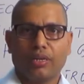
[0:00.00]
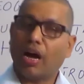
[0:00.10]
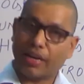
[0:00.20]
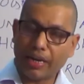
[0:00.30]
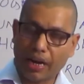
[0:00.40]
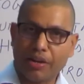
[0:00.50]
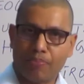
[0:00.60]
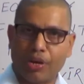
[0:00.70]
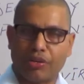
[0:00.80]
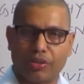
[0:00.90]
Again I
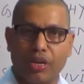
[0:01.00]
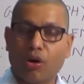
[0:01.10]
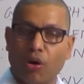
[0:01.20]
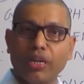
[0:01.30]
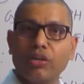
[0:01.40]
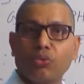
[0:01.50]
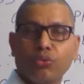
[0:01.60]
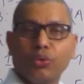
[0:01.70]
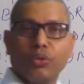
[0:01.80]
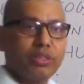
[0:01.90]
repeat, according
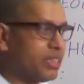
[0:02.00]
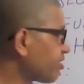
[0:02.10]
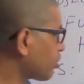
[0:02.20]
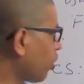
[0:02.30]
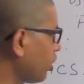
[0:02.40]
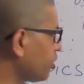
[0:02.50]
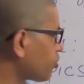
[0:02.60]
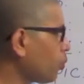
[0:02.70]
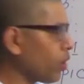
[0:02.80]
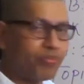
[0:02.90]
to this
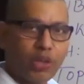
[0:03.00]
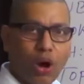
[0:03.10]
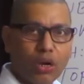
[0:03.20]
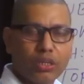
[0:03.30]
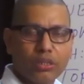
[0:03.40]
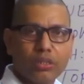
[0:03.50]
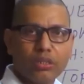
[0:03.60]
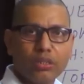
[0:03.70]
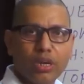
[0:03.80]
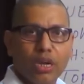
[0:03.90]
school of thought,
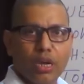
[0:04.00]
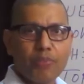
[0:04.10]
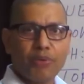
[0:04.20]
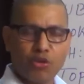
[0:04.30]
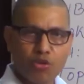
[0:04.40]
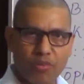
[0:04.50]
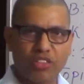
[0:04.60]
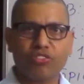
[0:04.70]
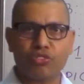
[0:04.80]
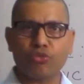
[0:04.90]
if
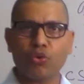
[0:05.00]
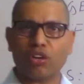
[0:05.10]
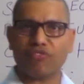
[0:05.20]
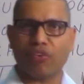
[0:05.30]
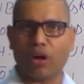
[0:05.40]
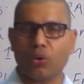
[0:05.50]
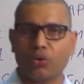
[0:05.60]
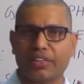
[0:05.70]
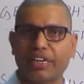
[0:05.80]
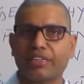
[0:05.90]
humans do not
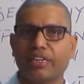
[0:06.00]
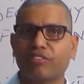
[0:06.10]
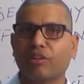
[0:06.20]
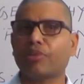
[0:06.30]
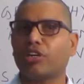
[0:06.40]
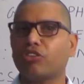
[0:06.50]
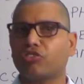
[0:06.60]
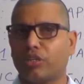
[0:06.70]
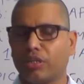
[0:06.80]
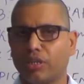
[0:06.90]
follow the dictates of the
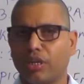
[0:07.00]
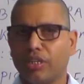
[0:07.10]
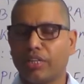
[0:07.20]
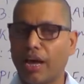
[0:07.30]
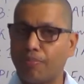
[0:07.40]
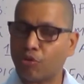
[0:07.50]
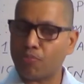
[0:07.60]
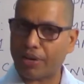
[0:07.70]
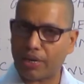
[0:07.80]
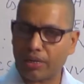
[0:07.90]
nature, they have
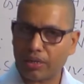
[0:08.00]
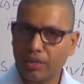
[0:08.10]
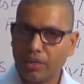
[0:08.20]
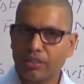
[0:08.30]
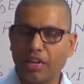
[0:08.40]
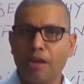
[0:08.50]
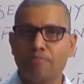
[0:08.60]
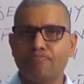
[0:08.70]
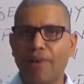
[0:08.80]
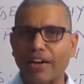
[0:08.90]
to bear the
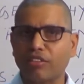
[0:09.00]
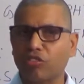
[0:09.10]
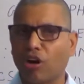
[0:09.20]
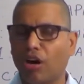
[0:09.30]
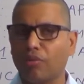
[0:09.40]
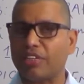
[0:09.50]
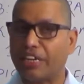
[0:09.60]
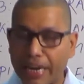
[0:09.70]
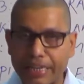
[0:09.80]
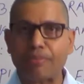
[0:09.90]
impacts or
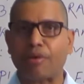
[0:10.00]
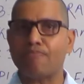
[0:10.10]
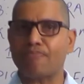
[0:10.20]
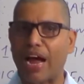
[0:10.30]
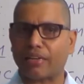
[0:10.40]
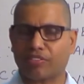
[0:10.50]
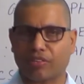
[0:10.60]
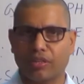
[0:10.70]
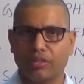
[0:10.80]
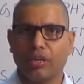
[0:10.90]
negative impacts
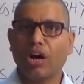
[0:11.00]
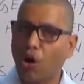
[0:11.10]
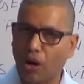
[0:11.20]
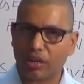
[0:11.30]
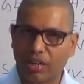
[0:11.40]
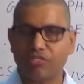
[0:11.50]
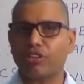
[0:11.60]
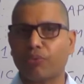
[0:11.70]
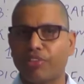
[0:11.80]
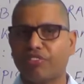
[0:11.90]
or
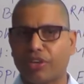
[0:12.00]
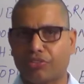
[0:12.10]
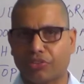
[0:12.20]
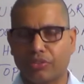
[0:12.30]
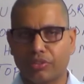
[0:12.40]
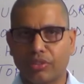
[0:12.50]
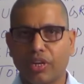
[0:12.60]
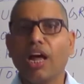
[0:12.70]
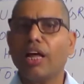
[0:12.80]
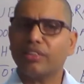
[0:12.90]
consequences.
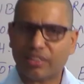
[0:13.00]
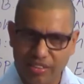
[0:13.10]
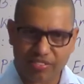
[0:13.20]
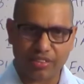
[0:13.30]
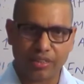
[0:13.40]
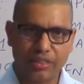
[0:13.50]
And this